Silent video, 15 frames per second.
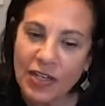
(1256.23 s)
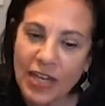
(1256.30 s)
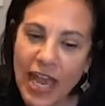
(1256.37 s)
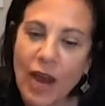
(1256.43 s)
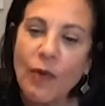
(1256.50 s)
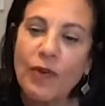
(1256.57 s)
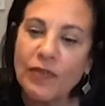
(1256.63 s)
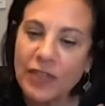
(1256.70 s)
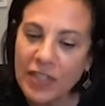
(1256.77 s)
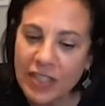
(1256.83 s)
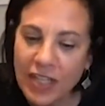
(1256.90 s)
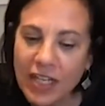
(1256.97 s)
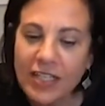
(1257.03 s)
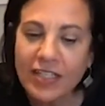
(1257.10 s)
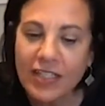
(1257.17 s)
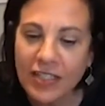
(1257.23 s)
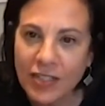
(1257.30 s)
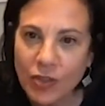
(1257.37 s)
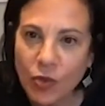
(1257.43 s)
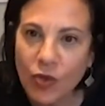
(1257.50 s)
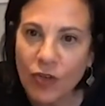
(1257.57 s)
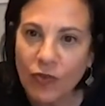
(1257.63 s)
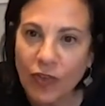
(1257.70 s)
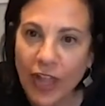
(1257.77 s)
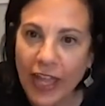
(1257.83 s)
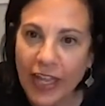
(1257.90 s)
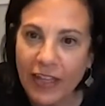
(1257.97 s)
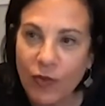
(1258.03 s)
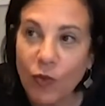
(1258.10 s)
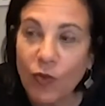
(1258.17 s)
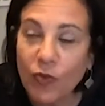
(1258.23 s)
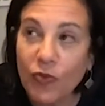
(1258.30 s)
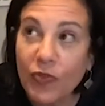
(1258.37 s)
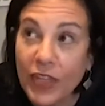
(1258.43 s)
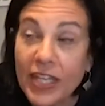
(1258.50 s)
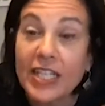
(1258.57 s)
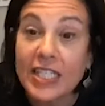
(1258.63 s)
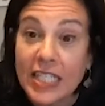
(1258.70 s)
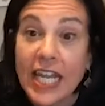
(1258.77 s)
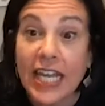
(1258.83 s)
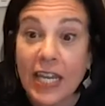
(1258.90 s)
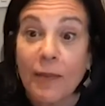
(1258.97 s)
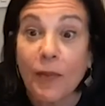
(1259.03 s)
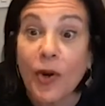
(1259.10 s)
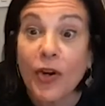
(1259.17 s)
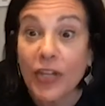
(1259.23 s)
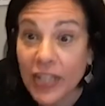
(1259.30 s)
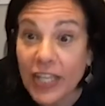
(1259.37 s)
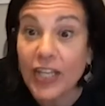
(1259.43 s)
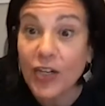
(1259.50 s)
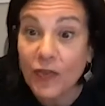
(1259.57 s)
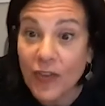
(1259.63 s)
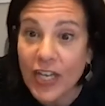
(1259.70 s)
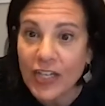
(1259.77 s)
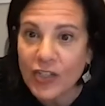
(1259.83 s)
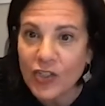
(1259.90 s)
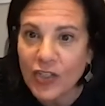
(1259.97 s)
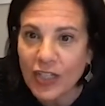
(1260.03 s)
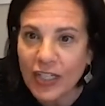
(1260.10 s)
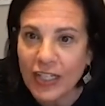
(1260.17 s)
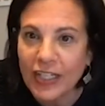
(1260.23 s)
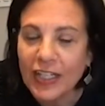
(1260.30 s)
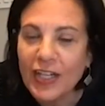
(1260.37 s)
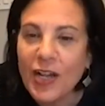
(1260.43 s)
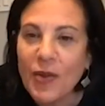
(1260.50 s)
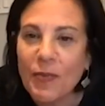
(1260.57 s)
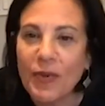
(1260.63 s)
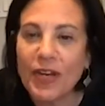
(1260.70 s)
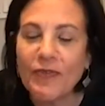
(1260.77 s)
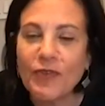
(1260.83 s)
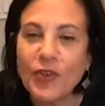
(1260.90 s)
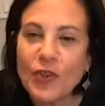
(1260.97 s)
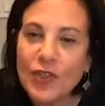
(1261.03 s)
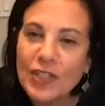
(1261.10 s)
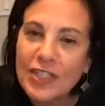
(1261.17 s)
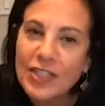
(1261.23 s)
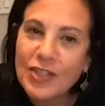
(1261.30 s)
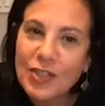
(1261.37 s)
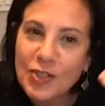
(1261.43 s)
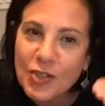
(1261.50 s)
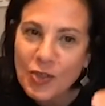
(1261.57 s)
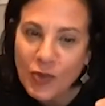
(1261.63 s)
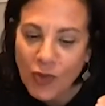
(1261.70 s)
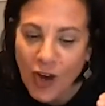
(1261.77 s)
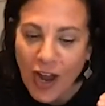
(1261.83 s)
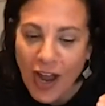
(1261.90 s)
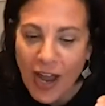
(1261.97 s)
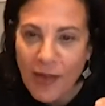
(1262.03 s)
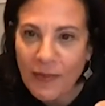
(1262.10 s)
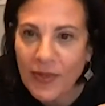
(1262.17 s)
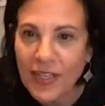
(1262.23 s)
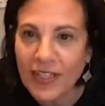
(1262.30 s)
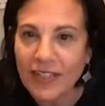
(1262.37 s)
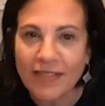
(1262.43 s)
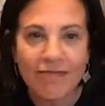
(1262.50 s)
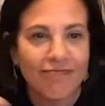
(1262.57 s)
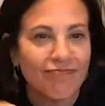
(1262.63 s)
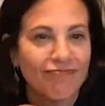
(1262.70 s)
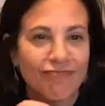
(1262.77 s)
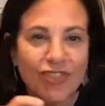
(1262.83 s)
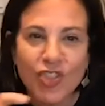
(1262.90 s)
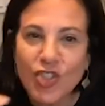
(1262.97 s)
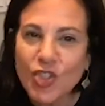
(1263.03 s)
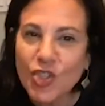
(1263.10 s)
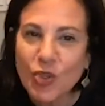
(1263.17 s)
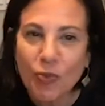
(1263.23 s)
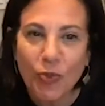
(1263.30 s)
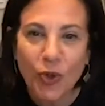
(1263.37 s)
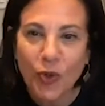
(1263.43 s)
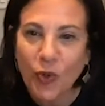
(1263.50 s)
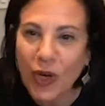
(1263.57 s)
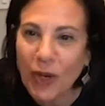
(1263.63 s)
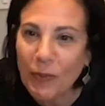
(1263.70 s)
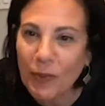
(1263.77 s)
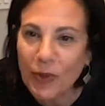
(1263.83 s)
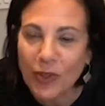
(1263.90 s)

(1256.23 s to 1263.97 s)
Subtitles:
now we've discussed sort of like the exciting part of the innovation, but if you could just describe in super quick